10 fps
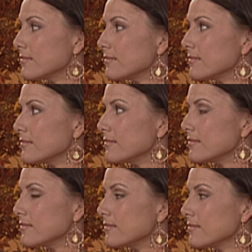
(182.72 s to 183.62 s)

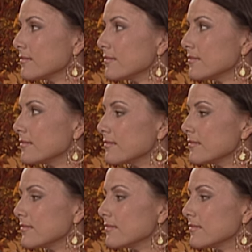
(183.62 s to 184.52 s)

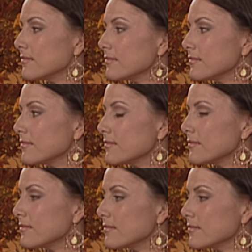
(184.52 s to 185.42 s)

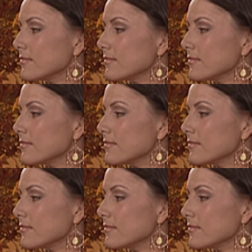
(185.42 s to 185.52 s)
This person isn't speaking.